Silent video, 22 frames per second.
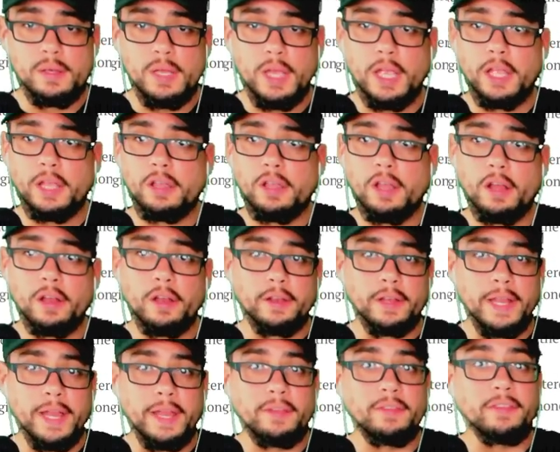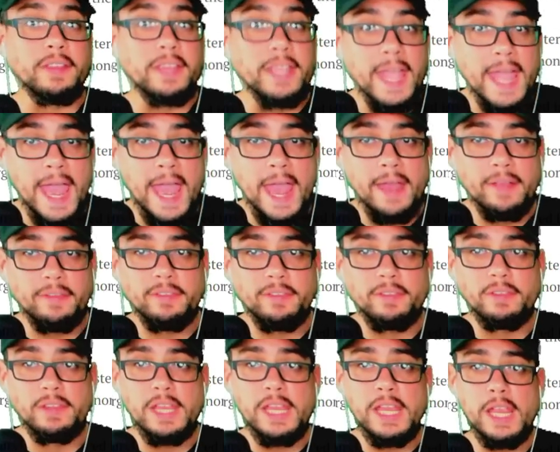A colorless gas
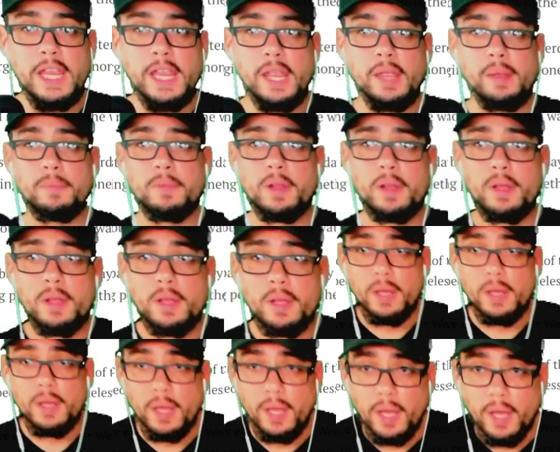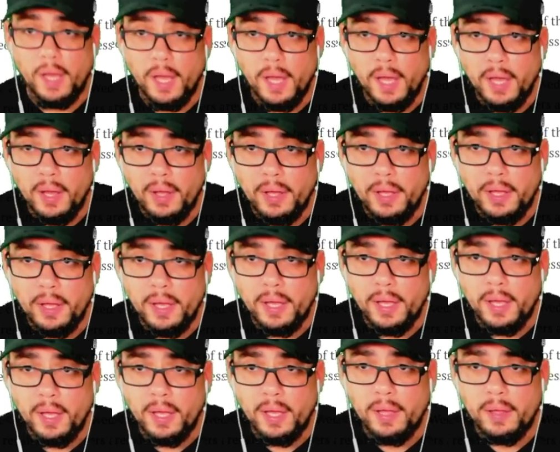deemed,
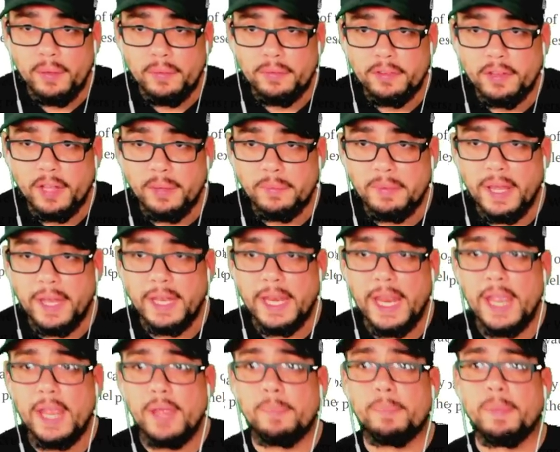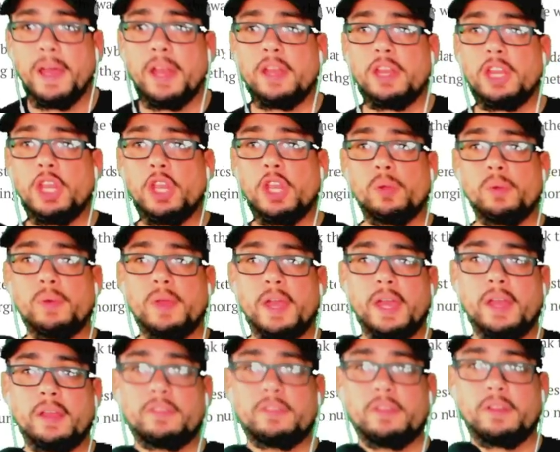skip that name, by the
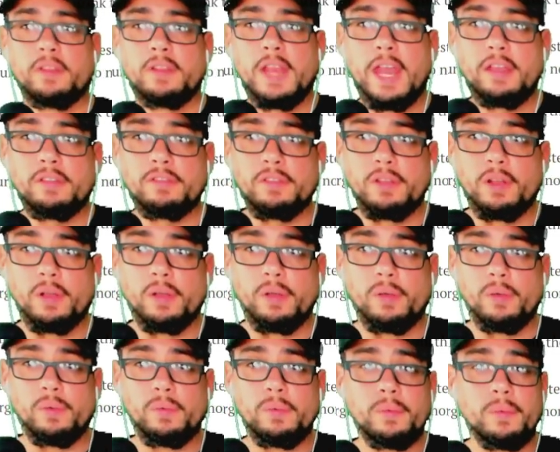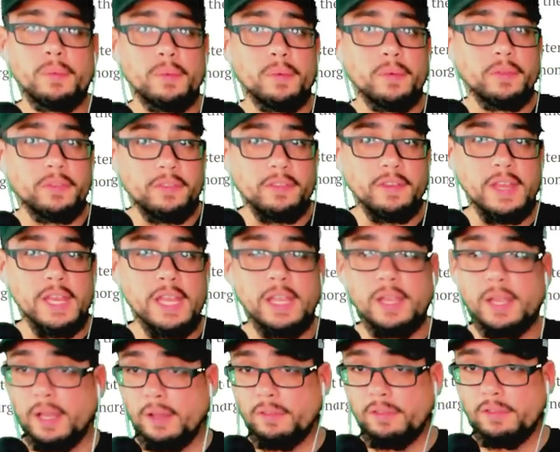U.S. National Sea
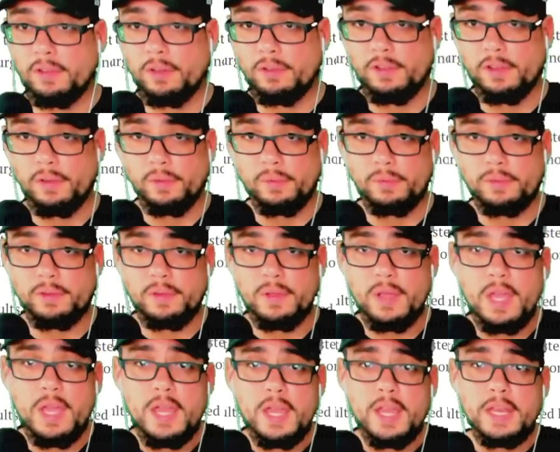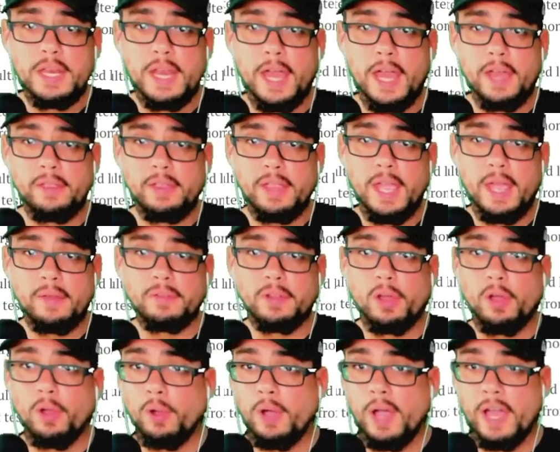Institute. Now you have
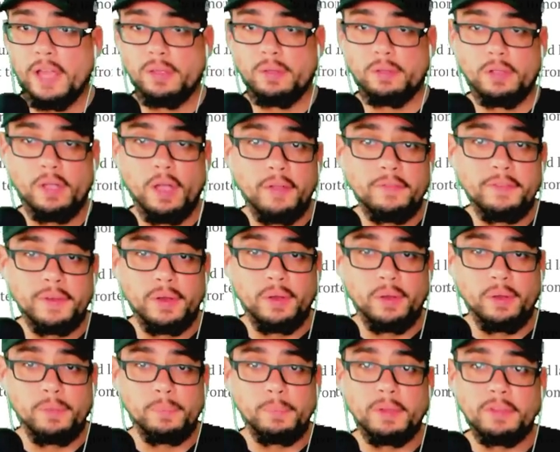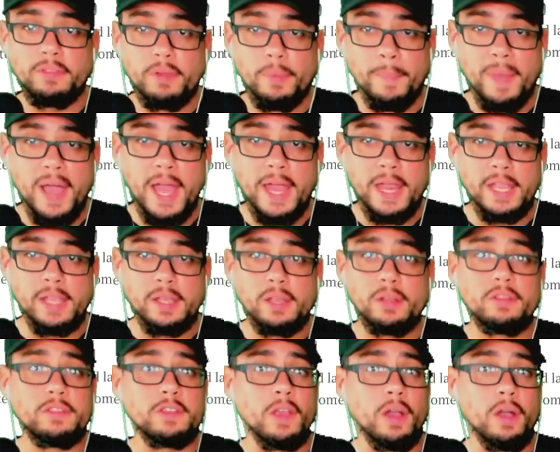the Ohio governor, Mr. Mike,
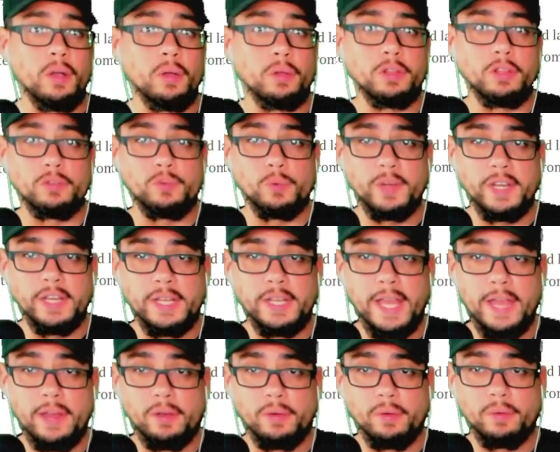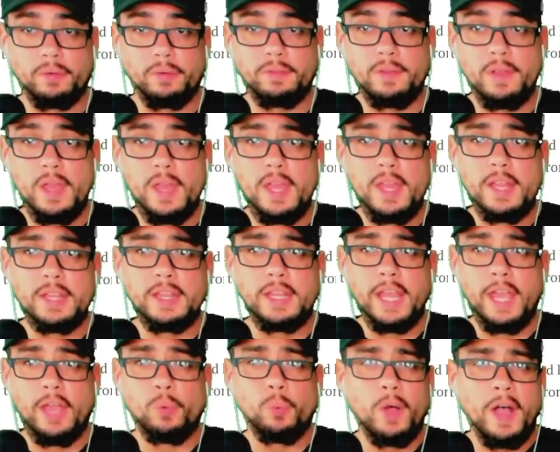told the three letters
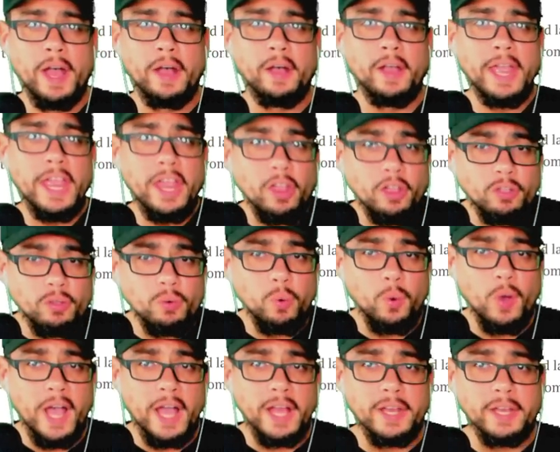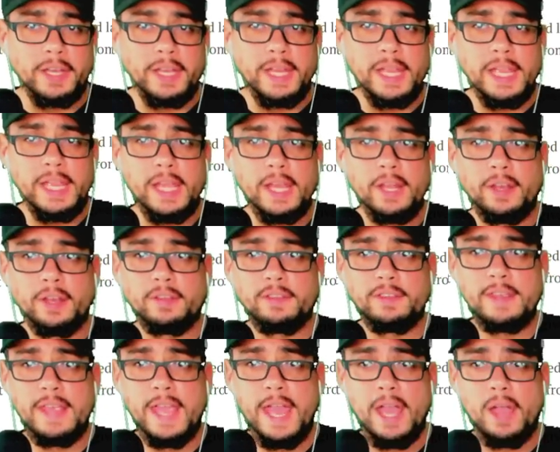that while air quality in the
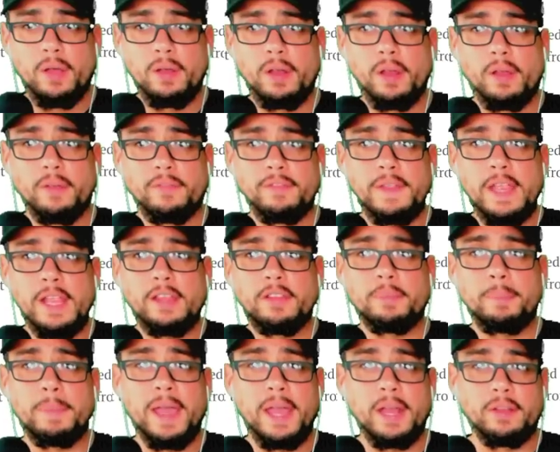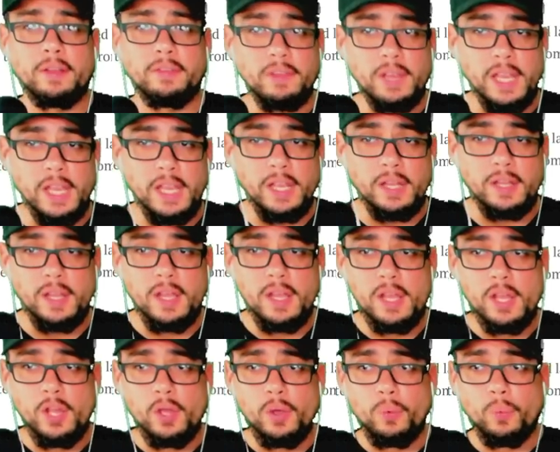town of East Palestine,
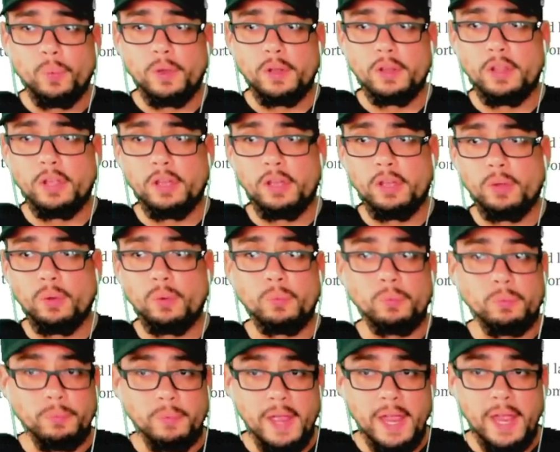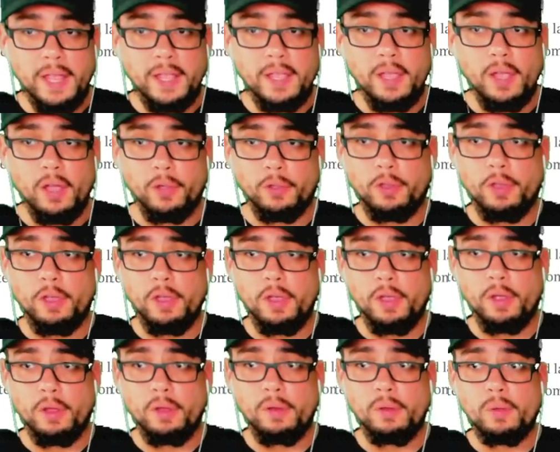where the wreck
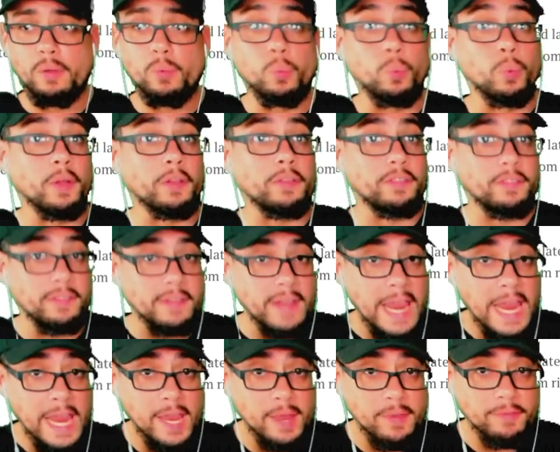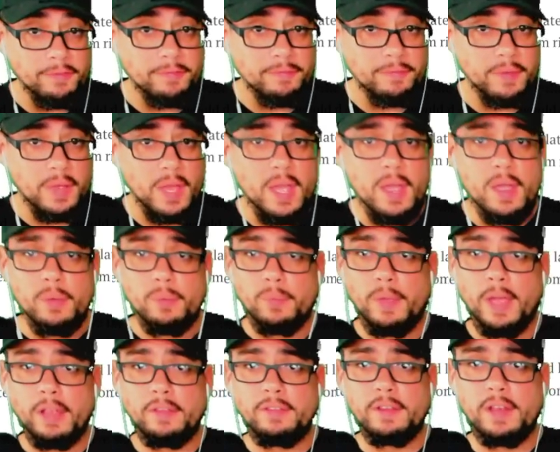occurred, was safe,
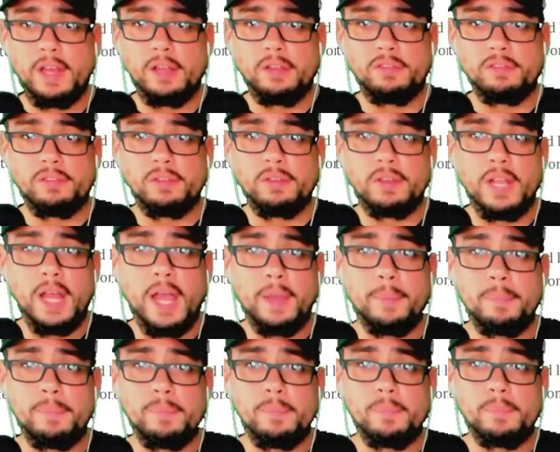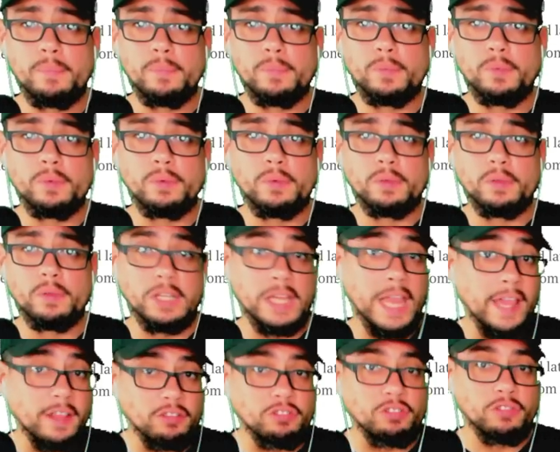residents should not
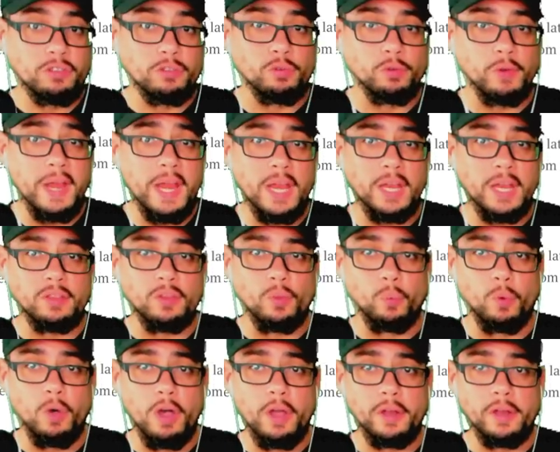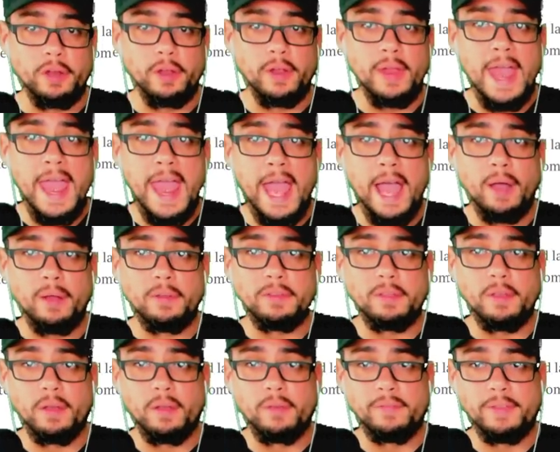yet drink the water out
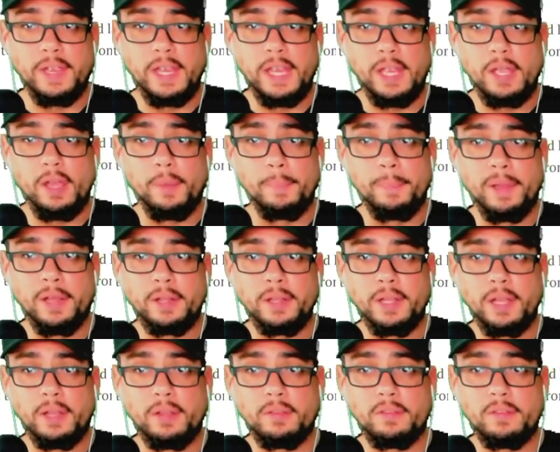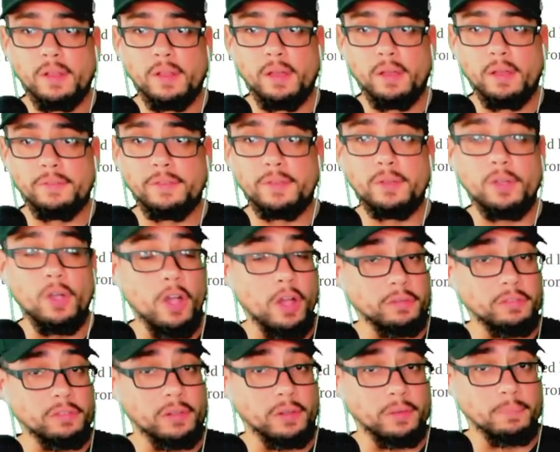of an abundance of
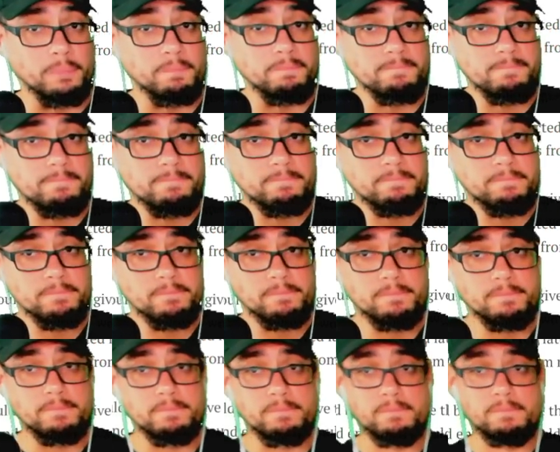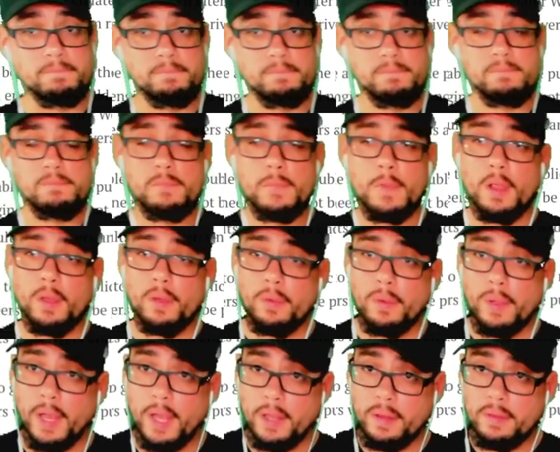caution. All
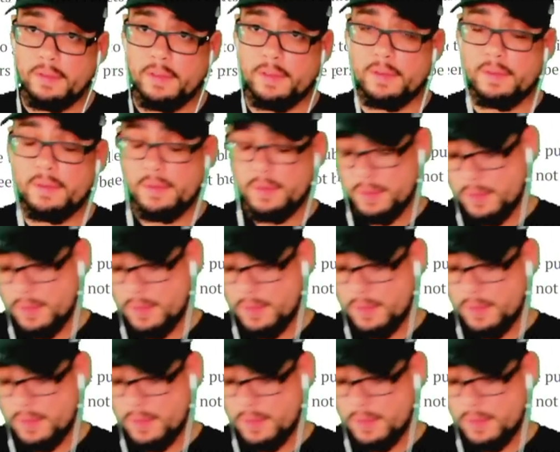right.